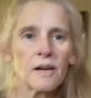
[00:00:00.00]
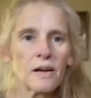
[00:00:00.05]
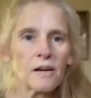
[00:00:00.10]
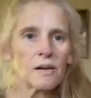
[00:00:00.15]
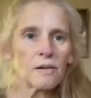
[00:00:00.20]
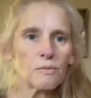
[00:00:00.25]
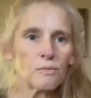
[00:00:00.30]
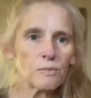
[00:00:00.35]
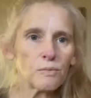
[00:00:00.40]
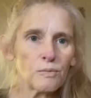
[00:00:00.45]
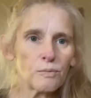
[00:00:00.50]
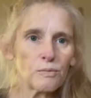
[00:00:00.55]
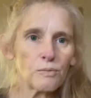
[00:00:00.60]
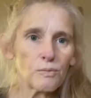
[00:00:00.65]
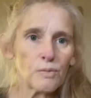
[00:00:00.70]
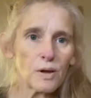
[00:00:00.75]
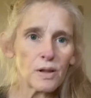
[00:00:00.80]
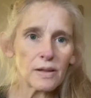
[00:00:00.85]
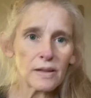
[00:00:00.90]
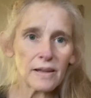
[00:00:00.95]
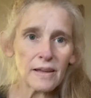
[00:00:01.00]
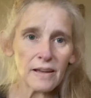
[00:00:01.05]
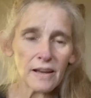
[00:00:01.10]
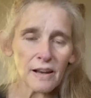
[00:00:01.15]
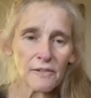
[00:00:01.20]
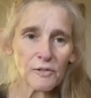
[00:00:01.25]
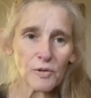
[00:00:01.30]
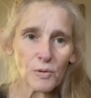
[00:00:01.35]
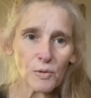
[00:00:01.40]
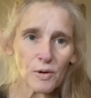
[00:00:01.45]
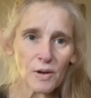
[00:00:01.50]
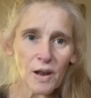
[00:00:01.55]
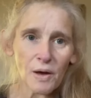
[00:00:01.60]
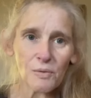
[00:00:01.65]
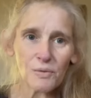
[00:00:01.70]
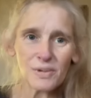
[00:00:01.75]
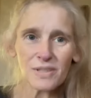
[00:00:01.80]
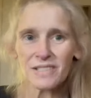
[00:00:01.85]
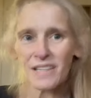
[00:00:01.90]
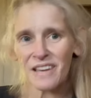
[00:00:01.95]
here, I guess that's well, one thing I kind
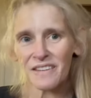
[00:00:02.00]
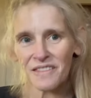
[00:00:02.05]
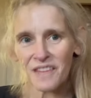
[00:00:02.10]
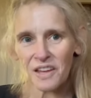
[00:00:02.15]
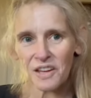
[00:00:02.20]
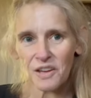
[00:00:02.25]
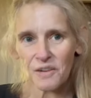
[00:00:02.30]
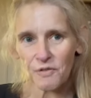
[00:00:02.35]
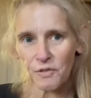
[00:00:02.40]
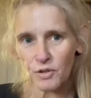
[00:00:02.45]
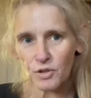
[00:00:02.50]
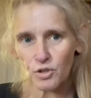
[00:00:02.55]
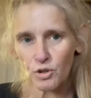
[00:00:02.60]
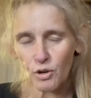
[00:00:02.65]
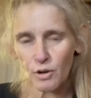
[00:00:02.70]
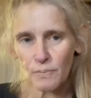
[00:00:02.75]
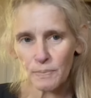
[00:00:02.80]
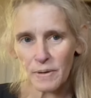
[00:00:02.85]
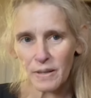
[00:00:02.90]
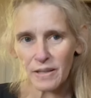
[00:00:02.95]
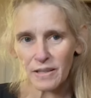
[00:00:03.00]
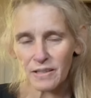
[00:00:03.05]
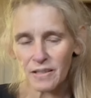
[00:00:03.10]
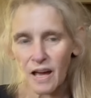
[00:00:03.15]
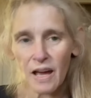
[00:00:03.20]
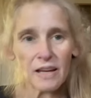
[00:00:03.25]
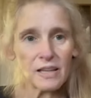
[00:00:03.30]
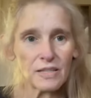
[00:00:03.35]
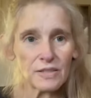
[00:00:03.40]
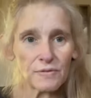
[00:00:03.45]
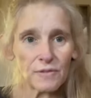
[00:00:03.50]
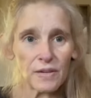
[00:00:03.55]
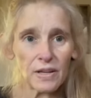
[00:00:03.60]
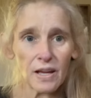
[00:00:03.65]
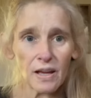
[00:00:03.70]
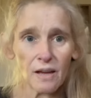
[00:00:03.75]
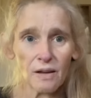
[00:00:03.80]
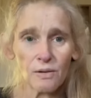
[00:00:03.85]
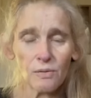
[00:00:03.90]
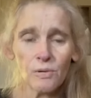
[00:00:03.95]
of worry about a little bit. joining me in today's
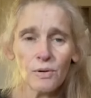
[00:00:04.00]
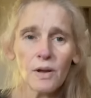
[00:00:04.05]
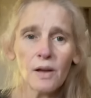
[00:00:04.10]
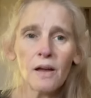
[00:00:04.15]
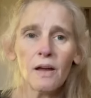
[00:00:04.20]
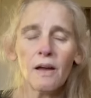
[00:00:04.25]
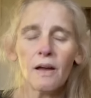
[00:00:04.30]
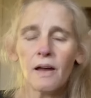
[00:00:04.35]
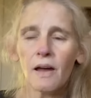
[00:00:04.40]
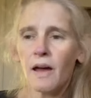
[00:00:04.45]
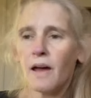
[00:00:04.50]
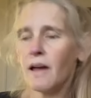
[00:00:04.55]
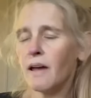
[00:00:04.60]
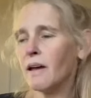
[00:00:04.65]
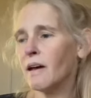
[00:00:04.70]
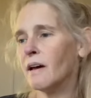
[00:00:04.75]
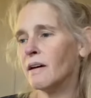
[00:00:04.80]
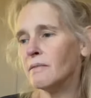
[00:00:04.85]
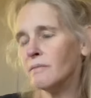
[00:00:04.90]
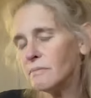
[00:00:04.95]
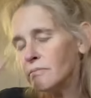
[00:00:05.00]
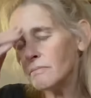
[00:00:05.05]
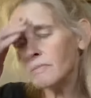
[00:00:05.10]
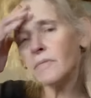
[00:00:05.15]
video. And